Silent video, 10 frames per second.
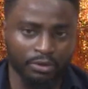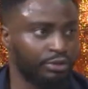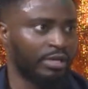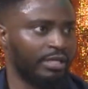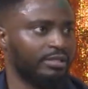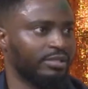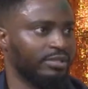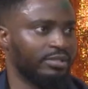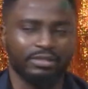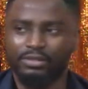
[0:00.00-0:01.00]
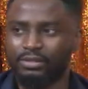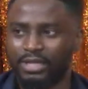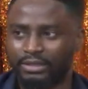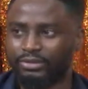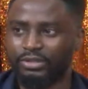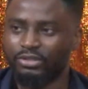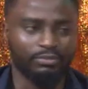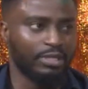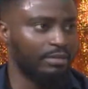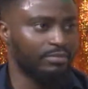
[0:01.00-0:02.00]
contract, because Nigerians
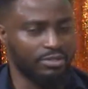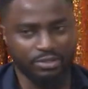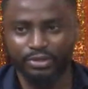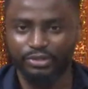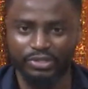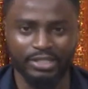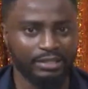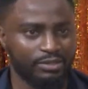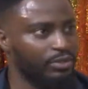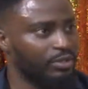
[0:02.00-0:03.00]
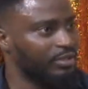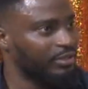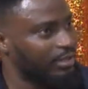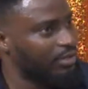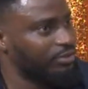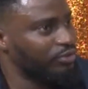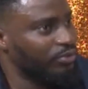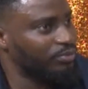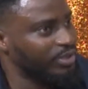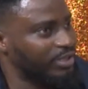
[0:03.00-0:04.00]
sometimes, sorry to say, don't understand. You
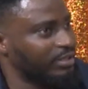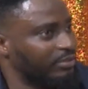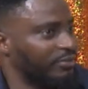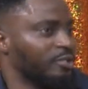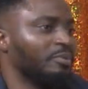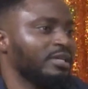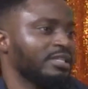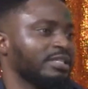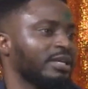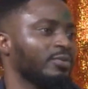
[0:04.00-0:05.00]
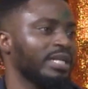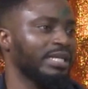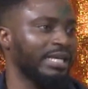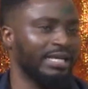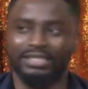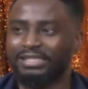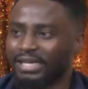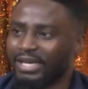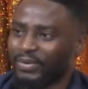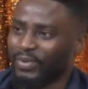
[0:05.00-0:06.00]
don't read it in the first place, and then when it
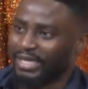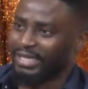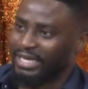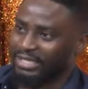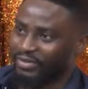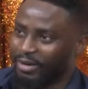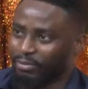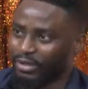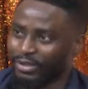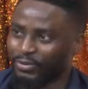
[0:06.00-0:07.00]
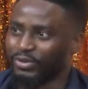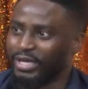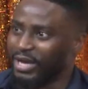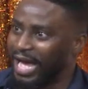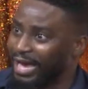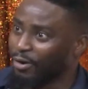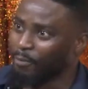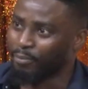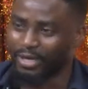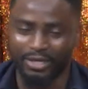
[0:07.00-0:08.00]
gets very eye
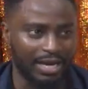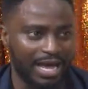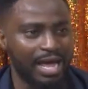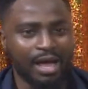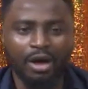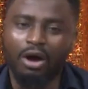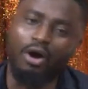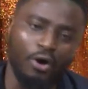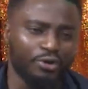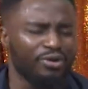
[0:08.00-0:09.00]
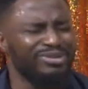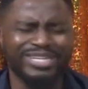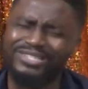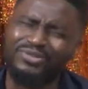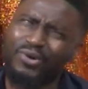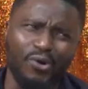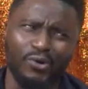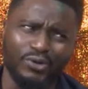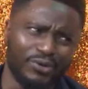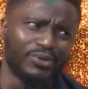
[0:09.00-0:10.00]
open, and you're like, oh no, there's no,
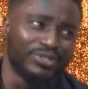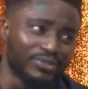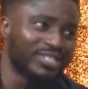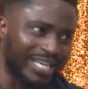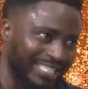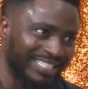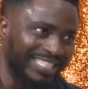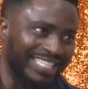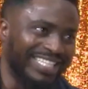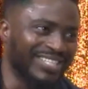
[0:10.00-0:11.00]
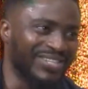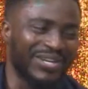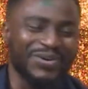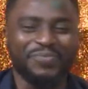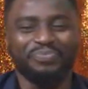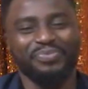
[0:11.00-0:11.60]
oh no, you signed it. You know,